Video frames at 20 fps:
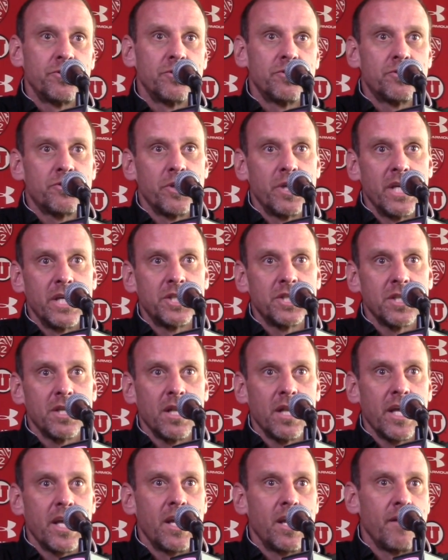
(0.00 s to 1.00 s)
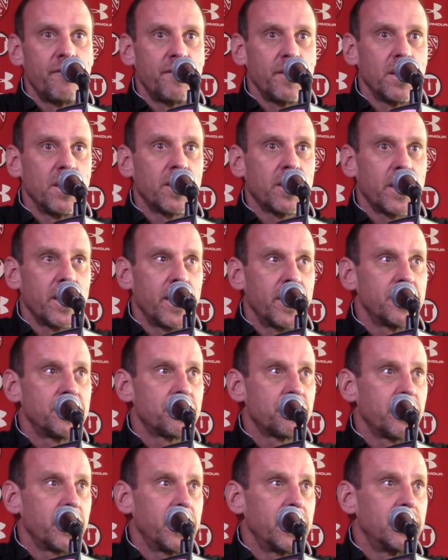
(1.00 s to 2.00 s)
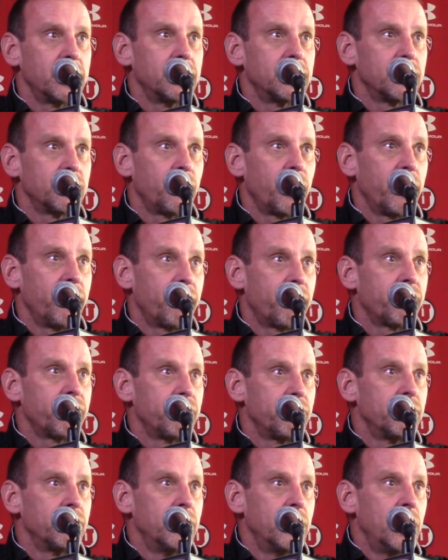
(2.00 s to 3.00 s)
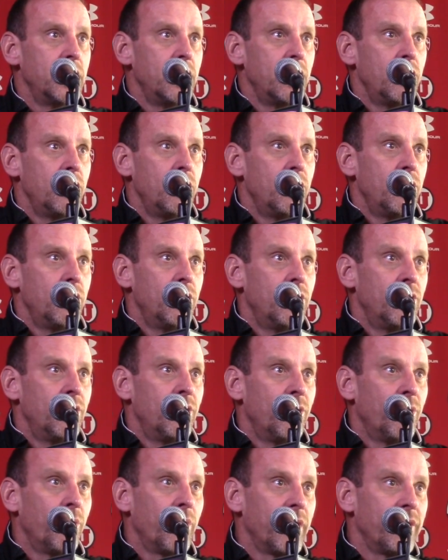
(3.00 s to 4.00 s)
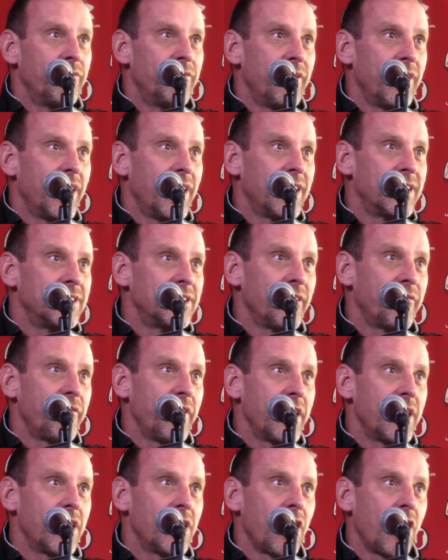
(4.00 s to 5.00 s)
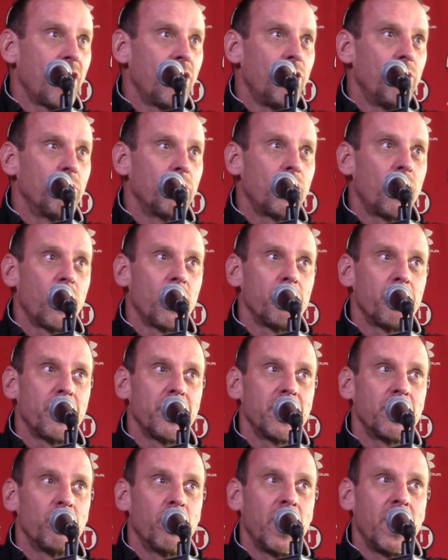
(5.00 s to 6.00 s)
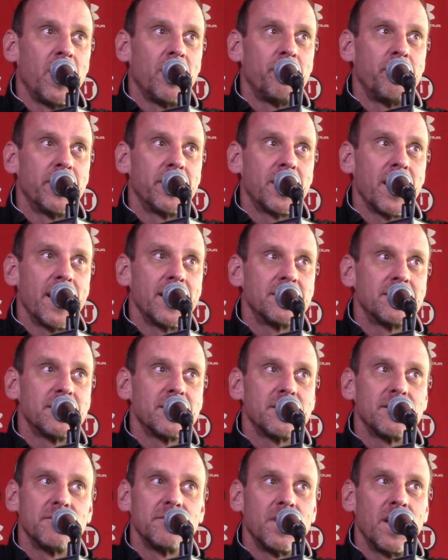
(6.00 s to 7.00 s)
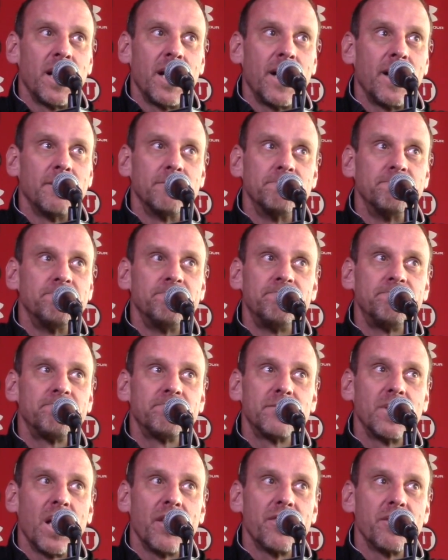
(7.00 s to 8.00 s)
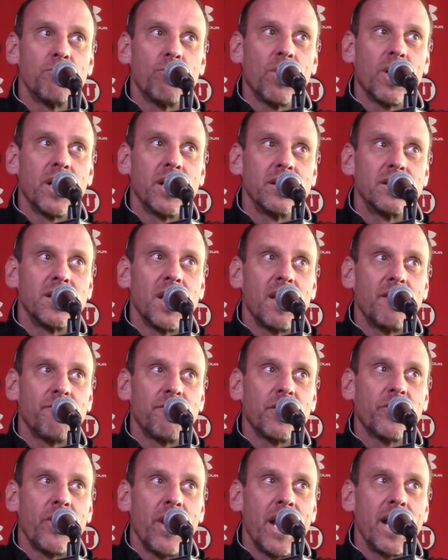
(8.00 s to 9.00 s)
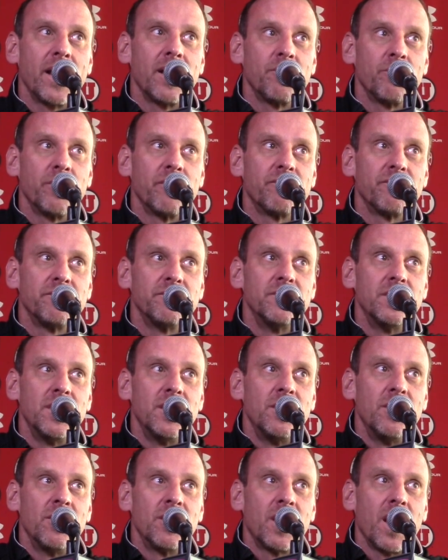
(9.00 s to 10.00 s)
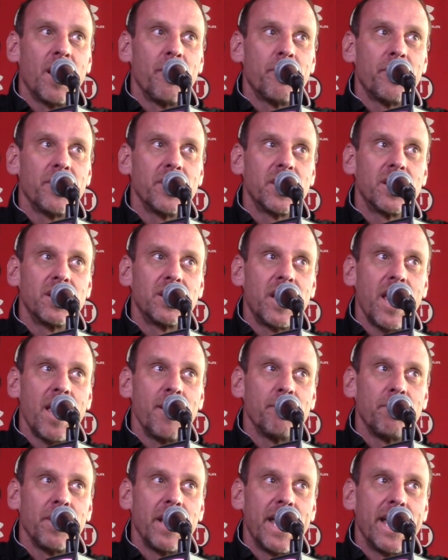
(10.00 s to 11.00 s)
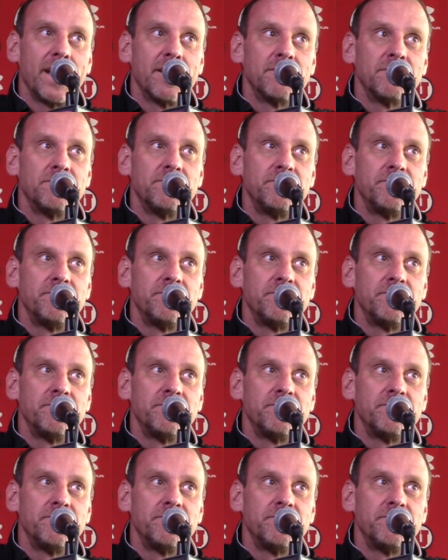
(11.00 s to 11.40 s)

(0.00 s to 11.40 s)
traditionally, and if you look at history, we've defended our home court pretty well, but that's nothing we're going to take for granted. We've got a pretty good game plan